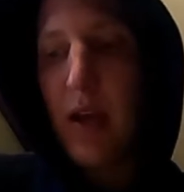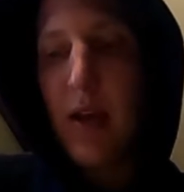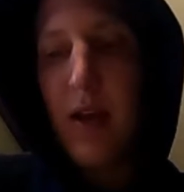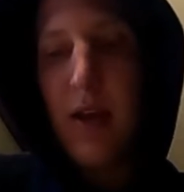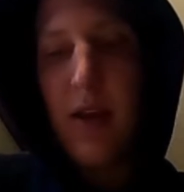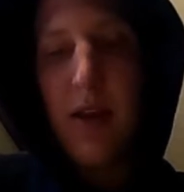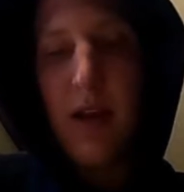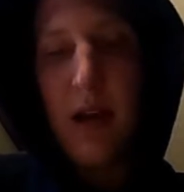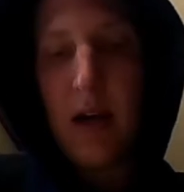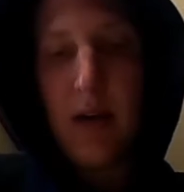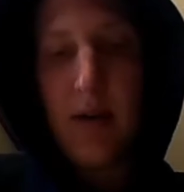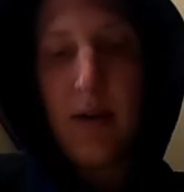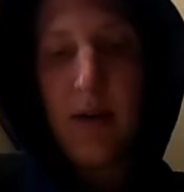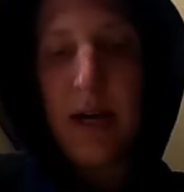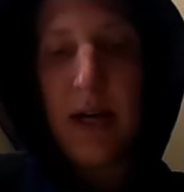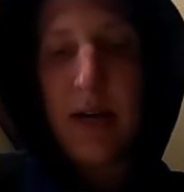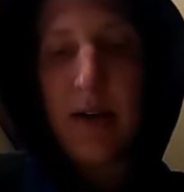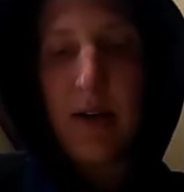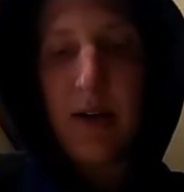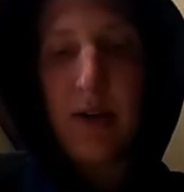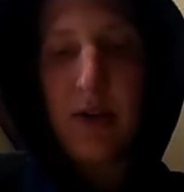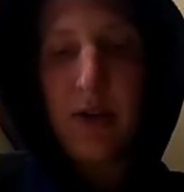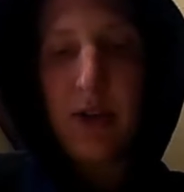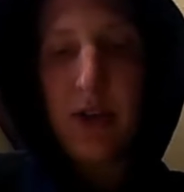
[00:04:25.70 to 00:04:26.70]
Their
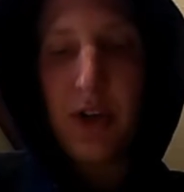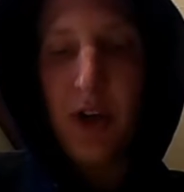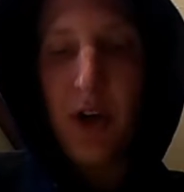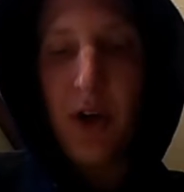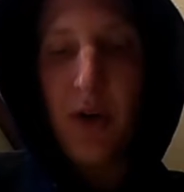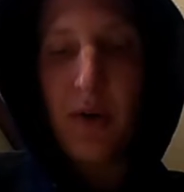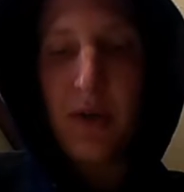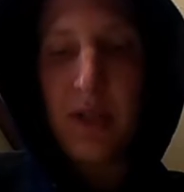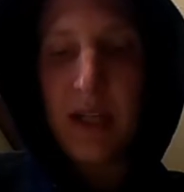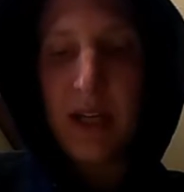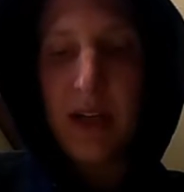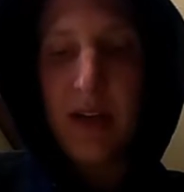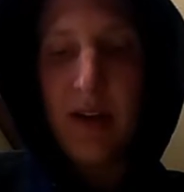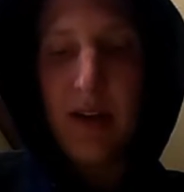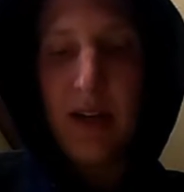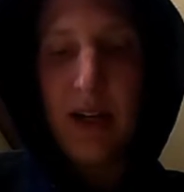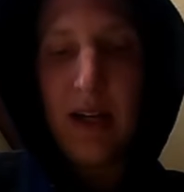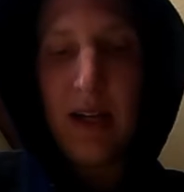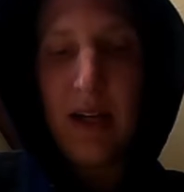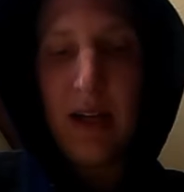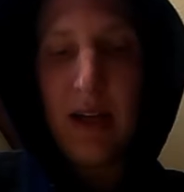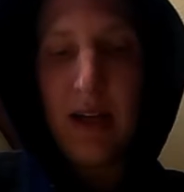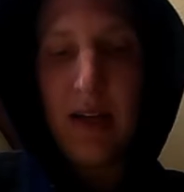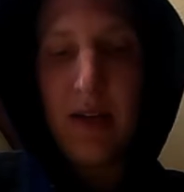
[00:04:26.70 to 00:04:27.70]
records show
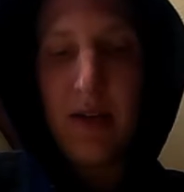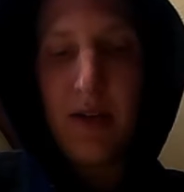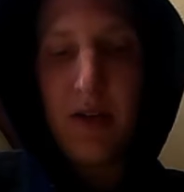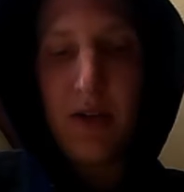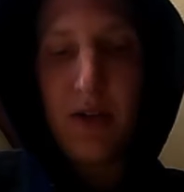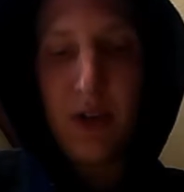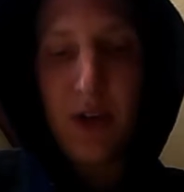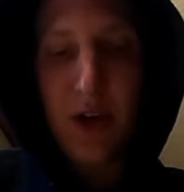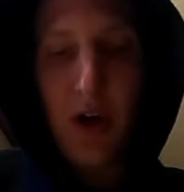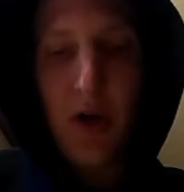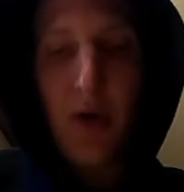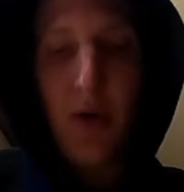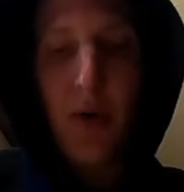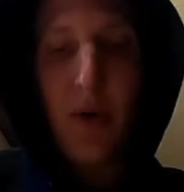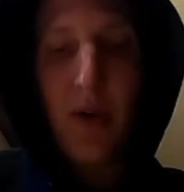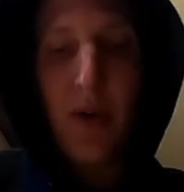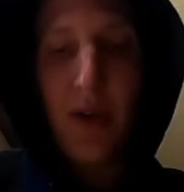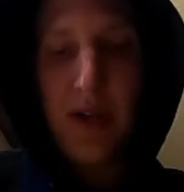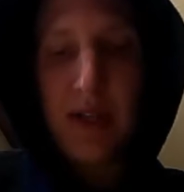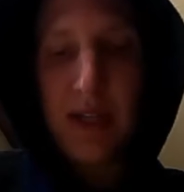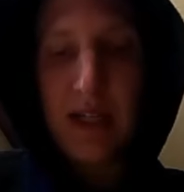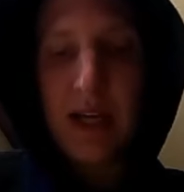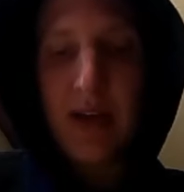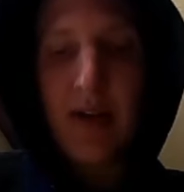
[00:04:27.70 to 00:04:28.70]
the
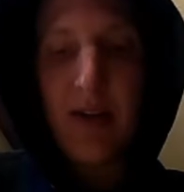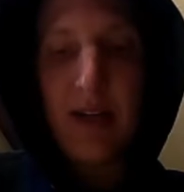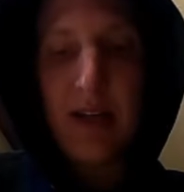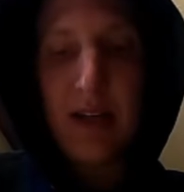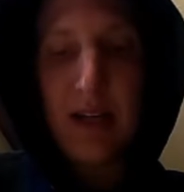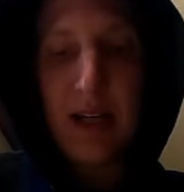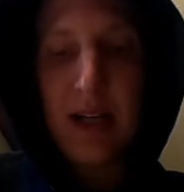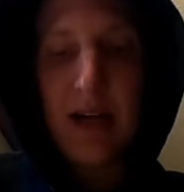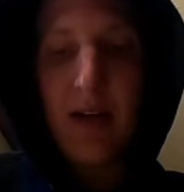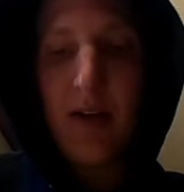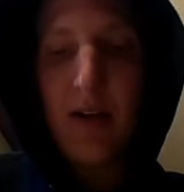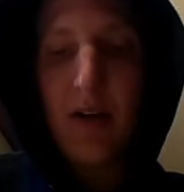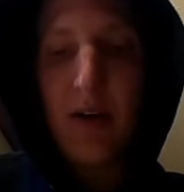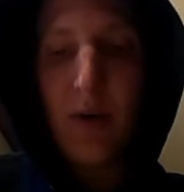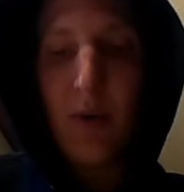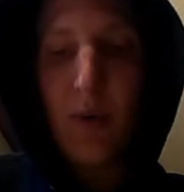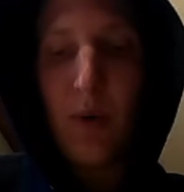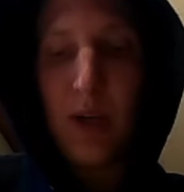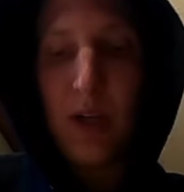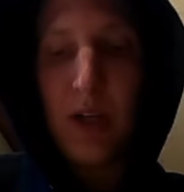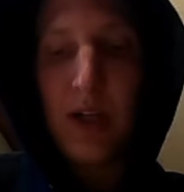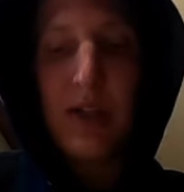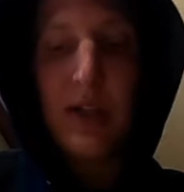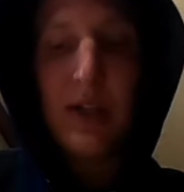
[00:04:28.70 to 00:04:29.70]
selling dealer
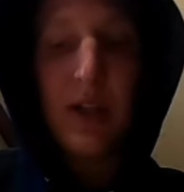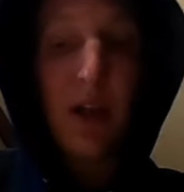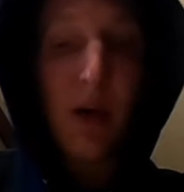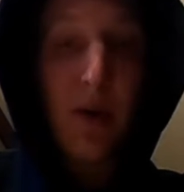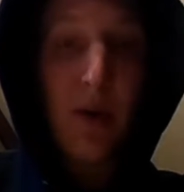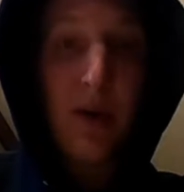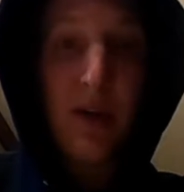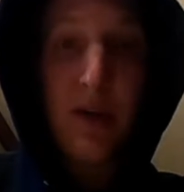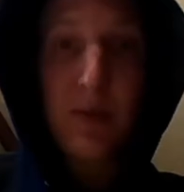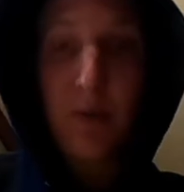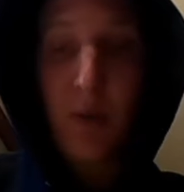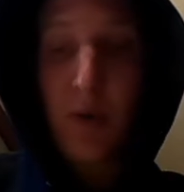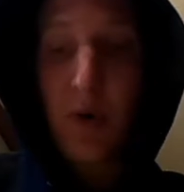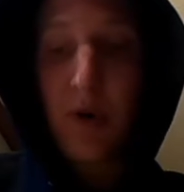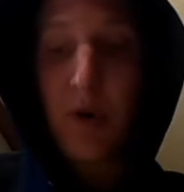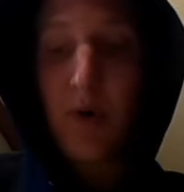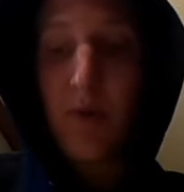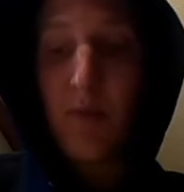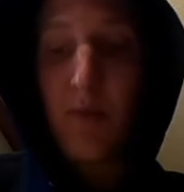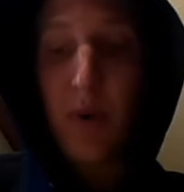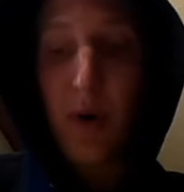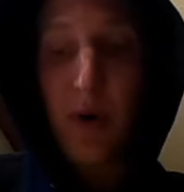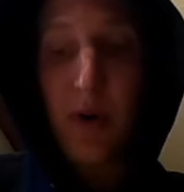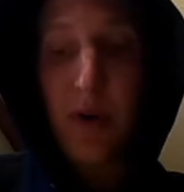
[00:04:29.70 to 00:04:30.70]
was Lotus
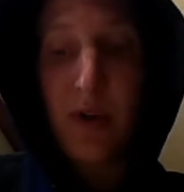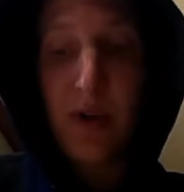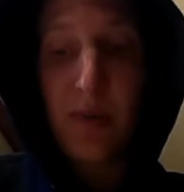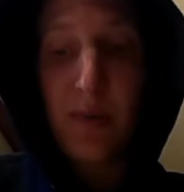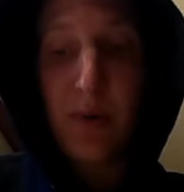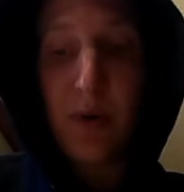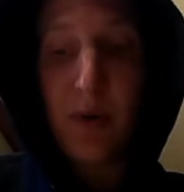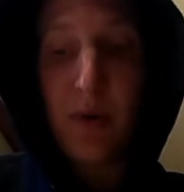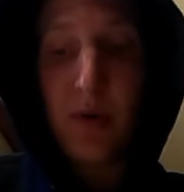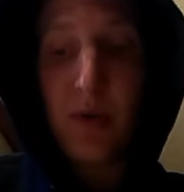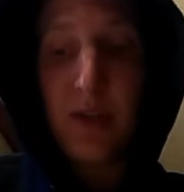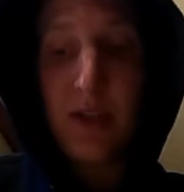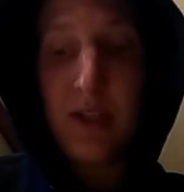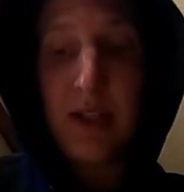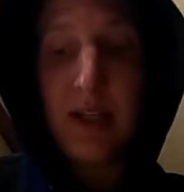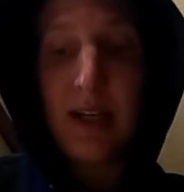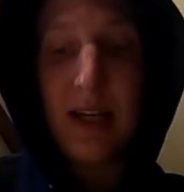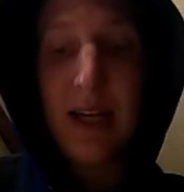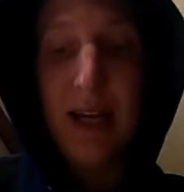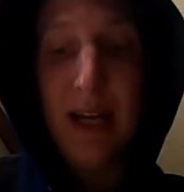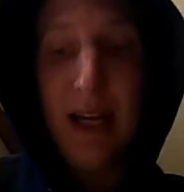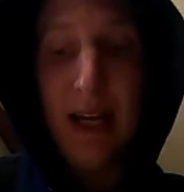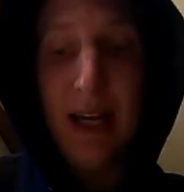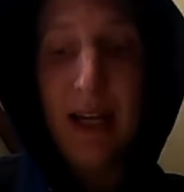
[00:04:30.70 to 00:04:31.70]
Motorsports,
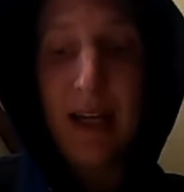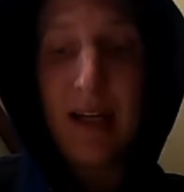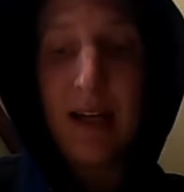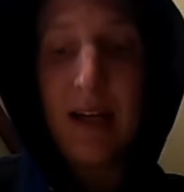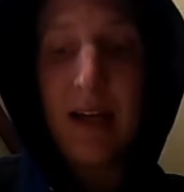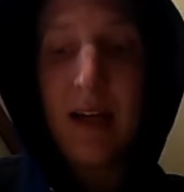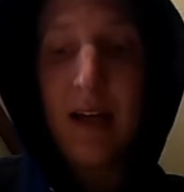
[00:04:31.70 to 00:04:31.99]
Inc.